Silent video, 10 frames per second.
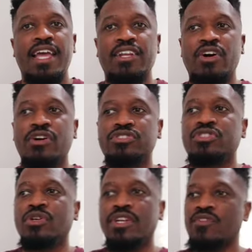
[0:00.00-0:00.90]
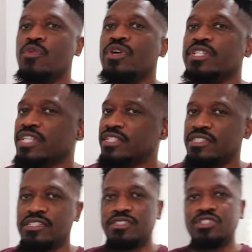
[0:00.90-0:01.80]
and also never want to get
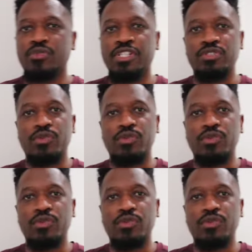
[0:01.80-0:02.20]
into a situation